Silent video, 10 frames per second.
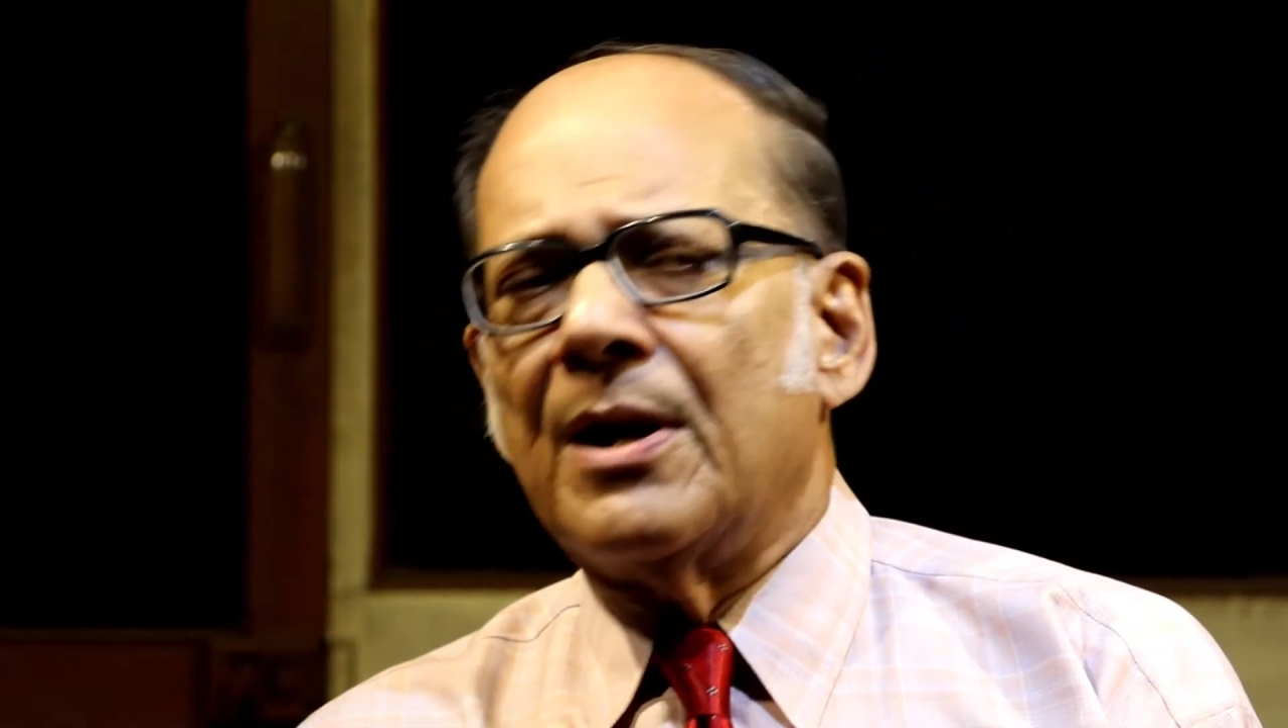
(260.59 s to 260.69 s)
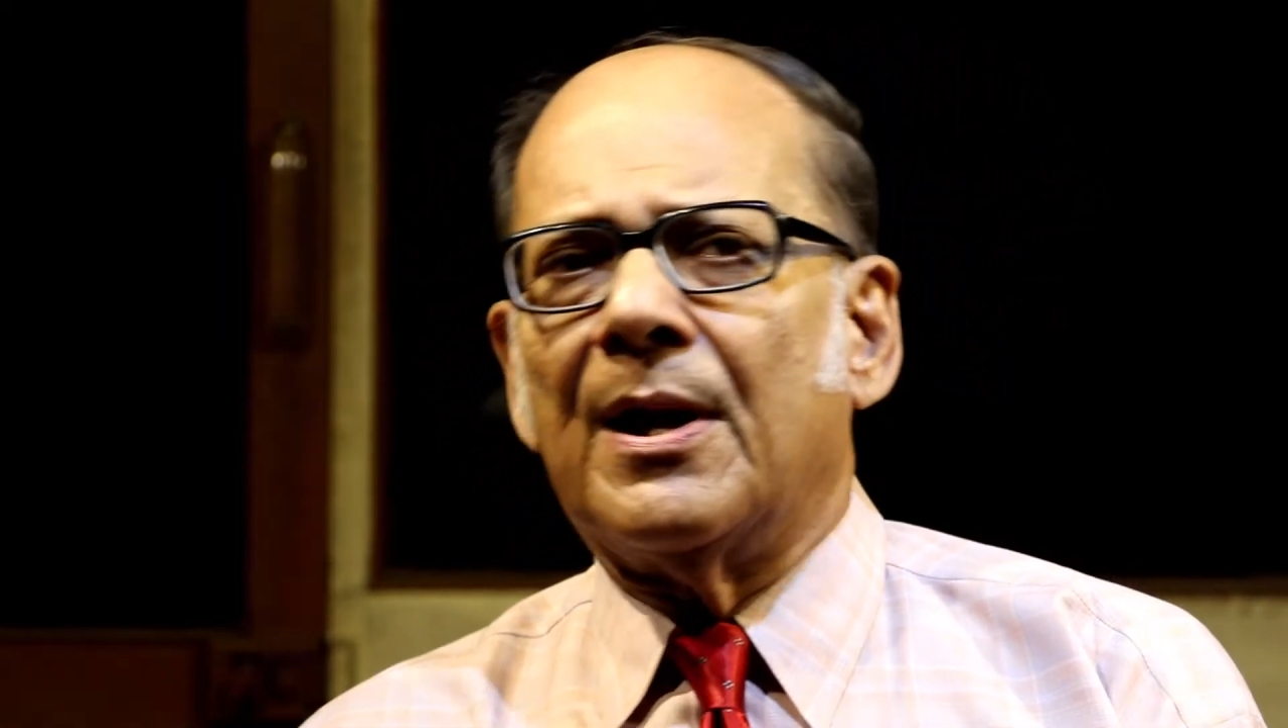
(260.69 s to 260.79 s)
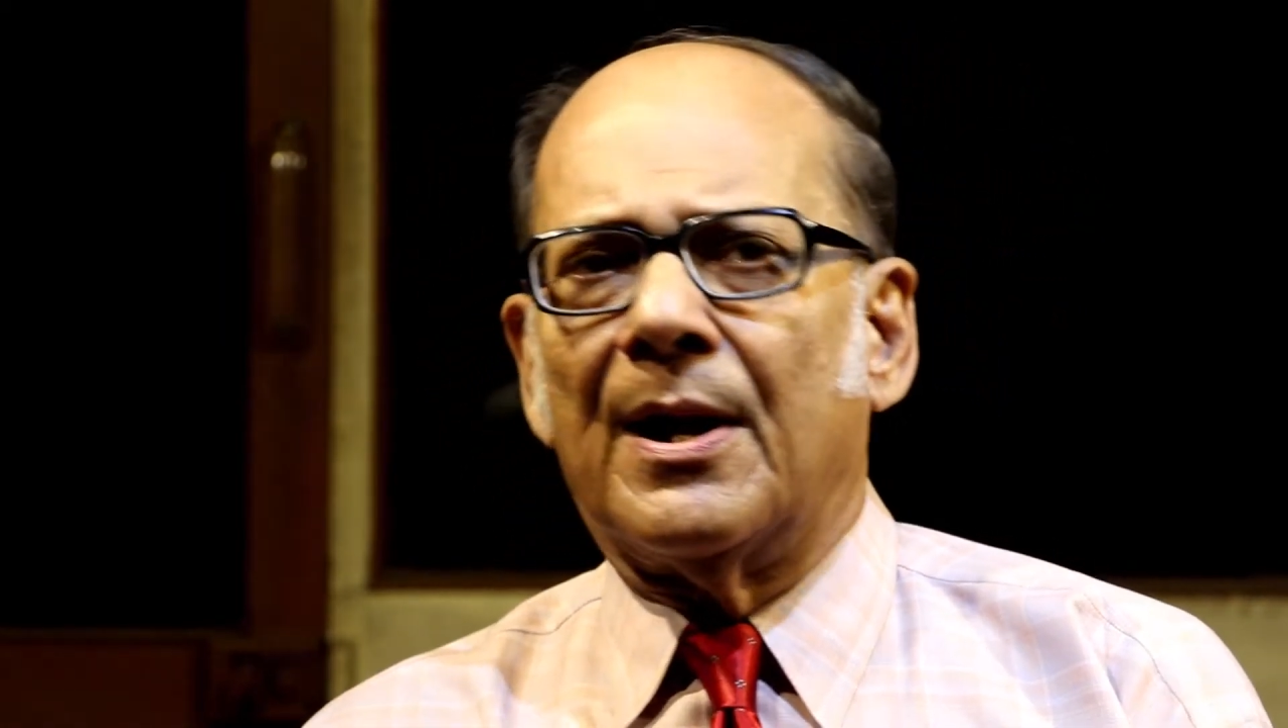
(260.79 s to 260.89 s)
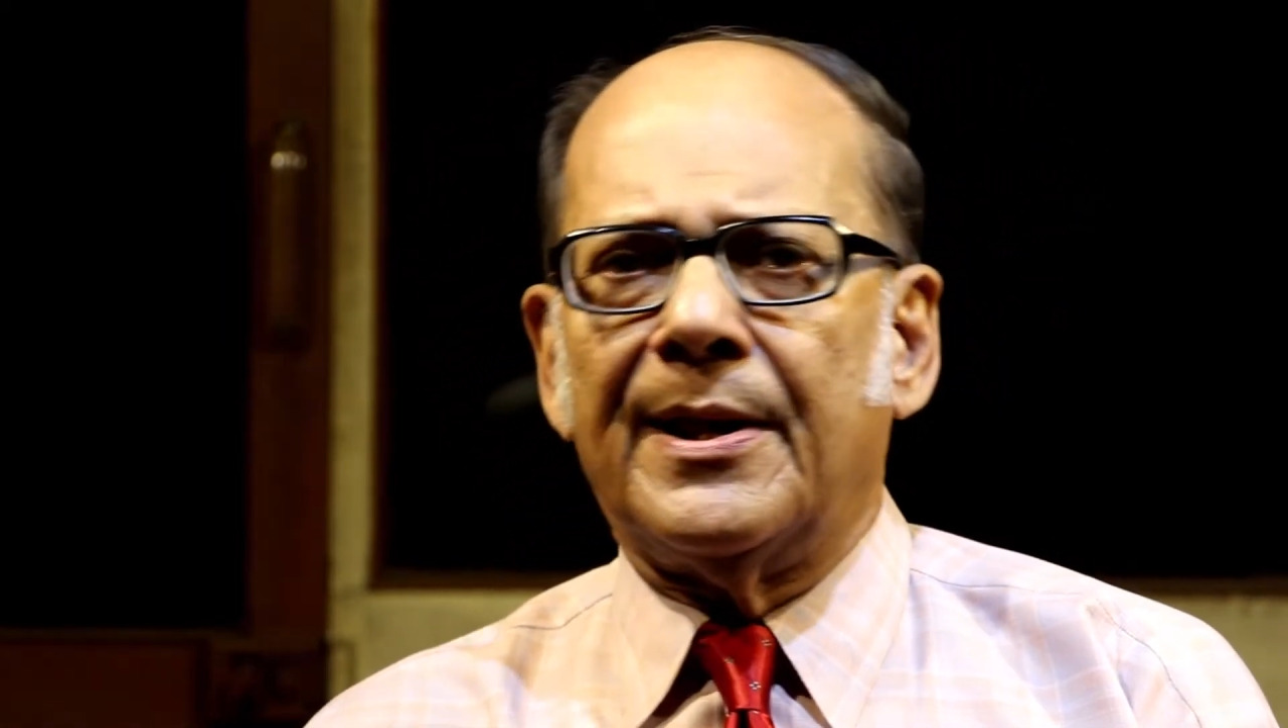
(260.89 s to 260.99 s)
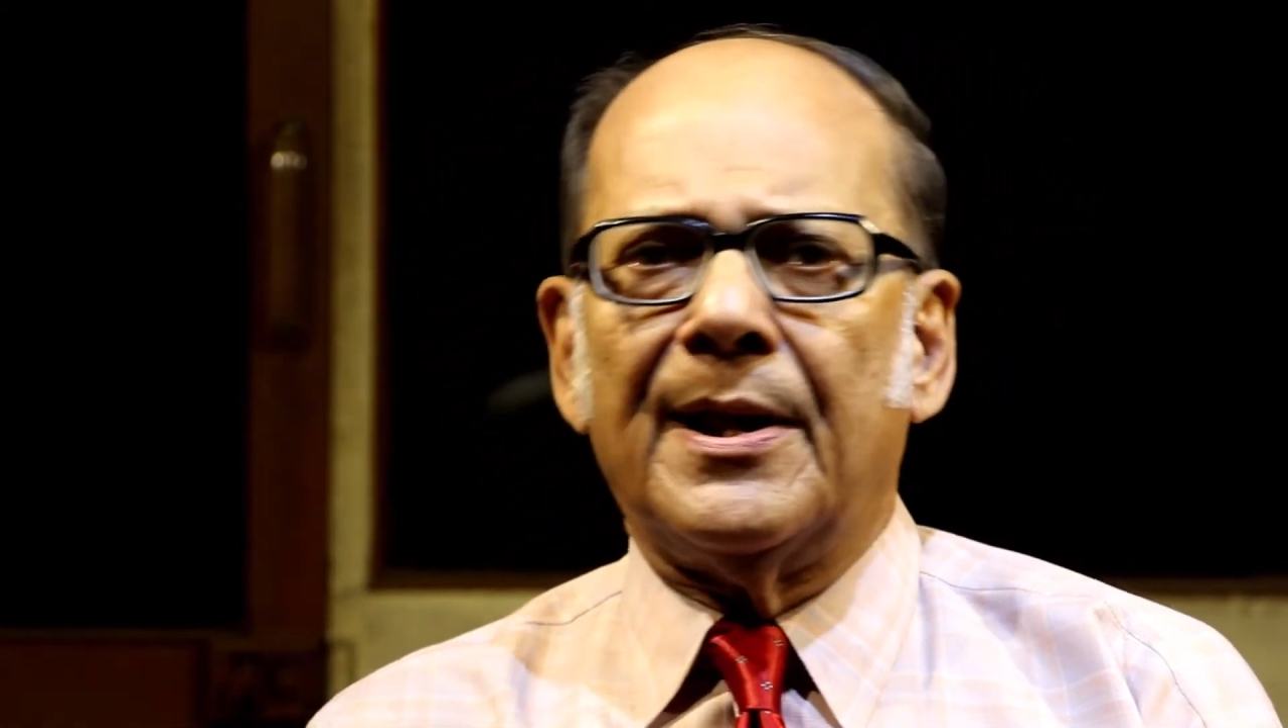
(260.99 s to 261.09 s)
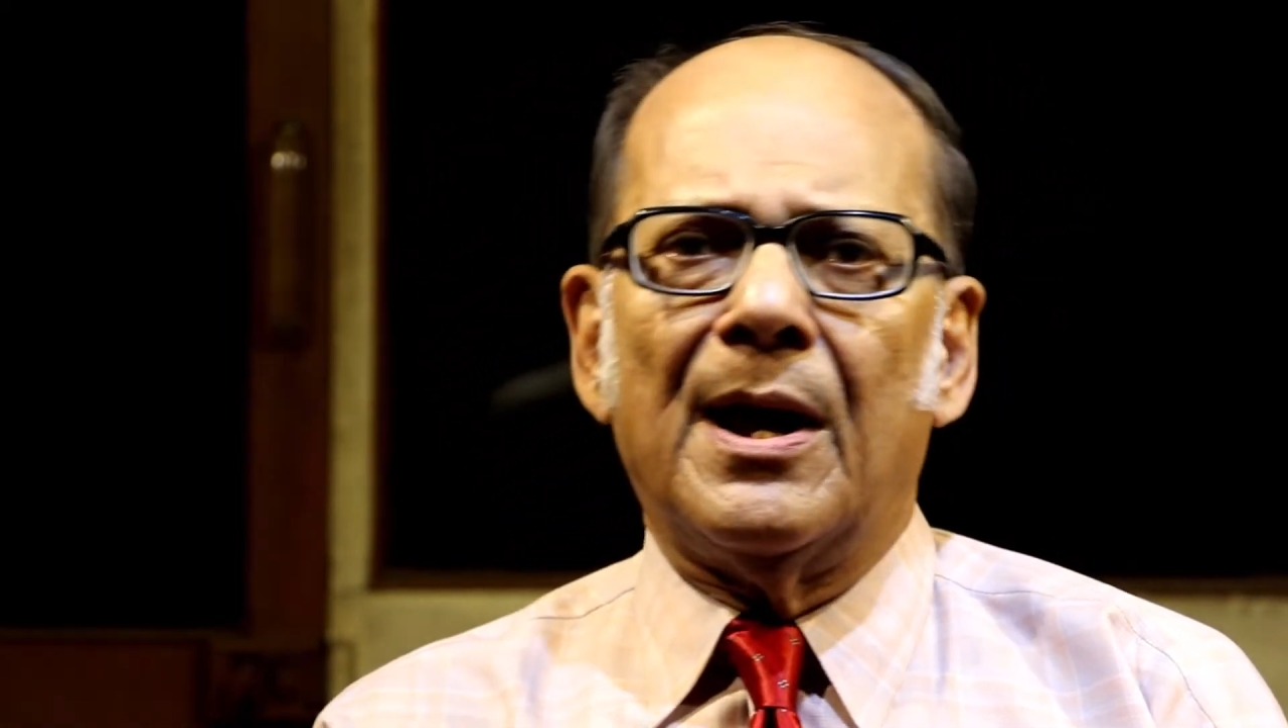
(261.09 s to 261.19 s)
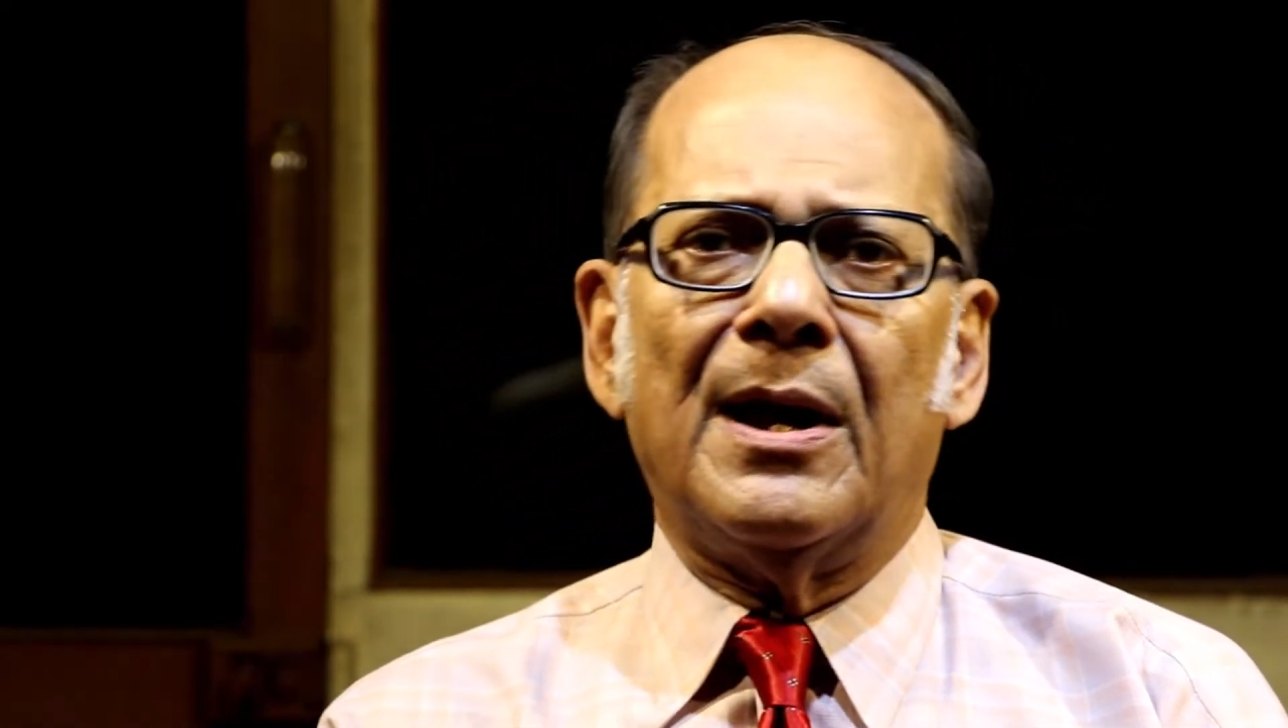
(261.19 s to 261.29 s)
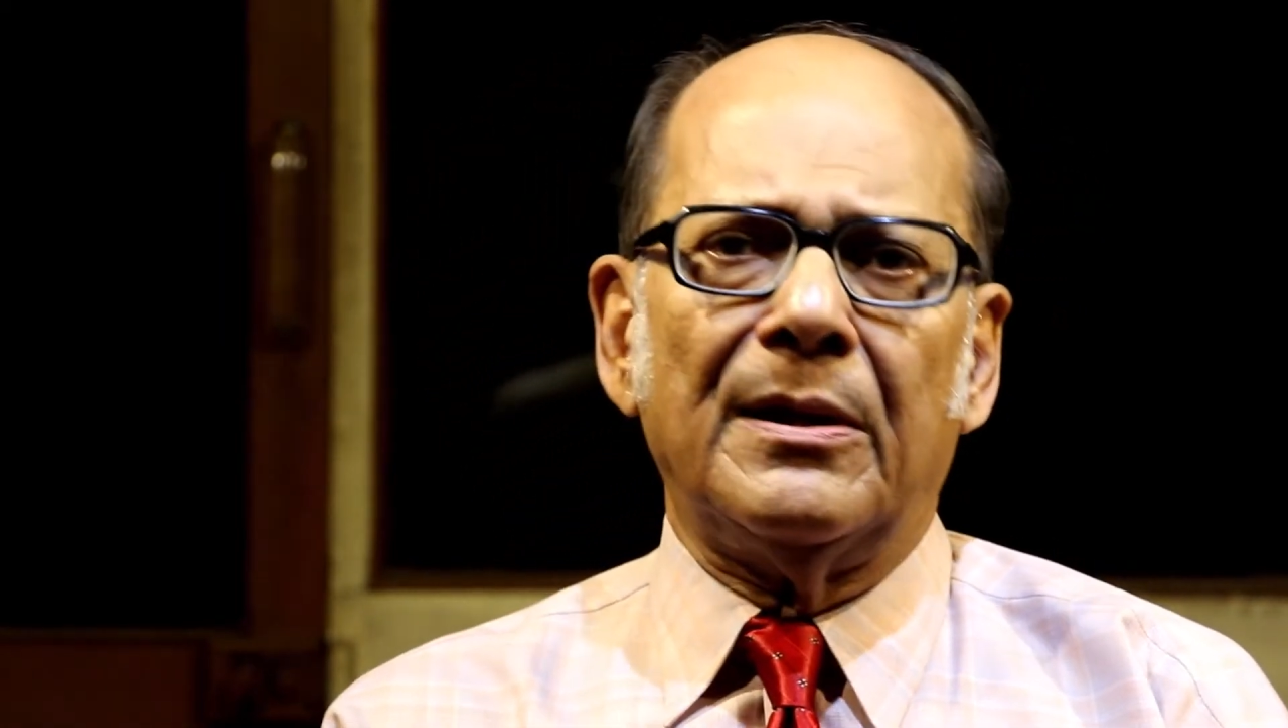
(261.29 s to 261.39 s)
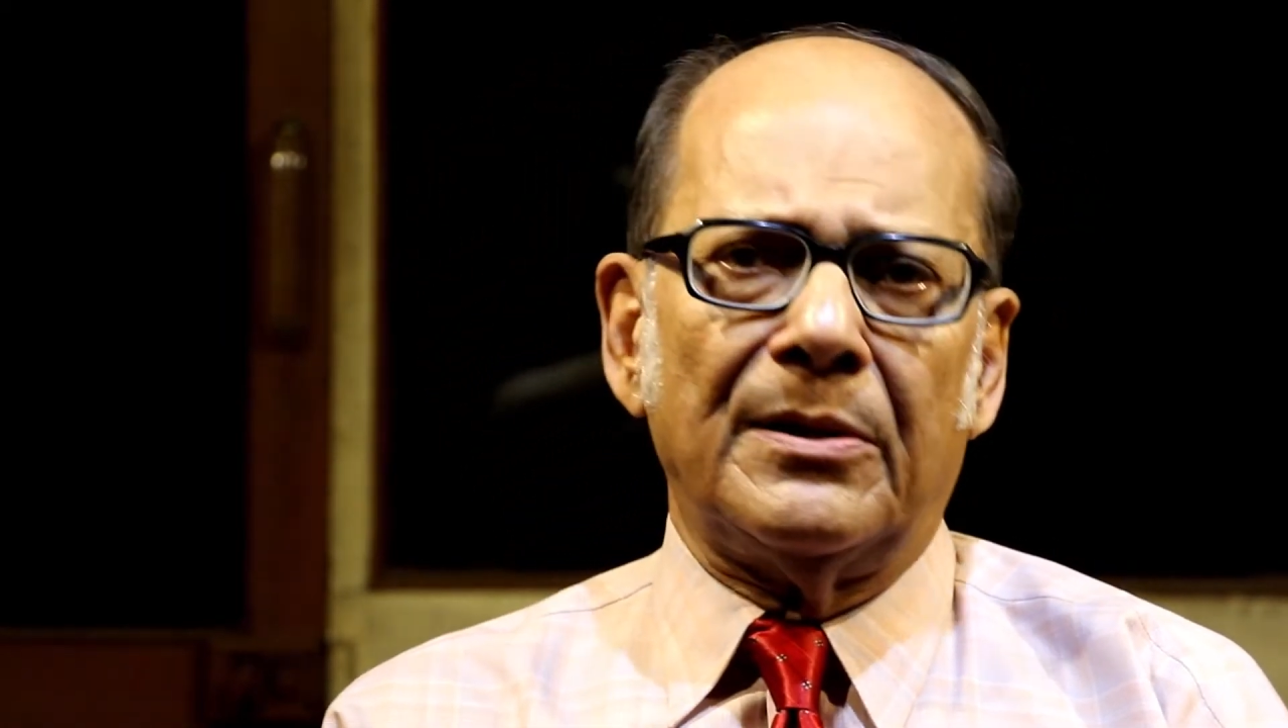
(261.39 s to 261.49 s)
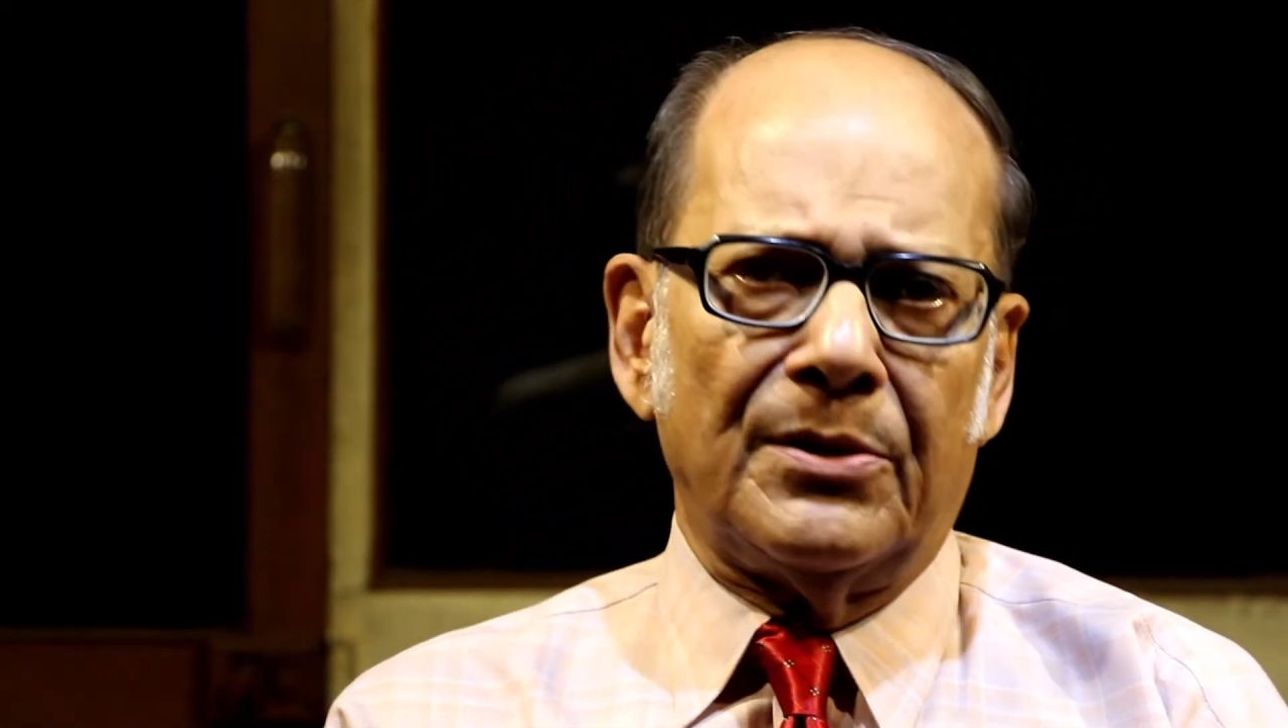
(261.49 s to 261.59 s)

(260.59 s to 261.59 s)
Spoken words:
Gadia?